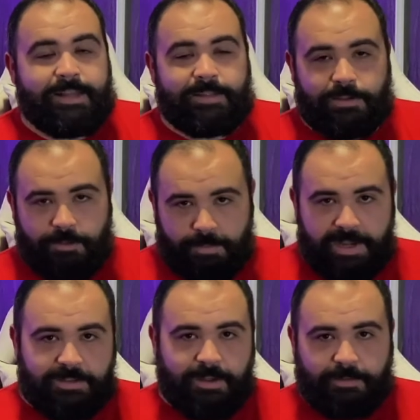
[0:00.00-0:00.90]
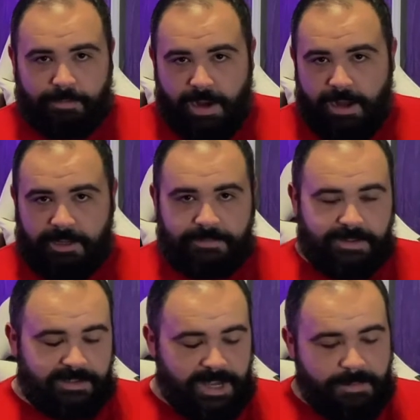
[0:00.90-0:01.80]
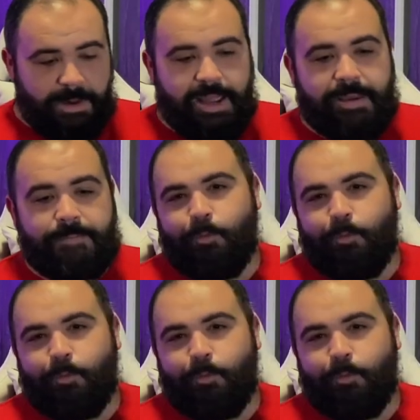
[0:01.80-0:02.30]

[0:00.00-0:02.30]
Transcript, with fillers: This is based off a manga of the same name.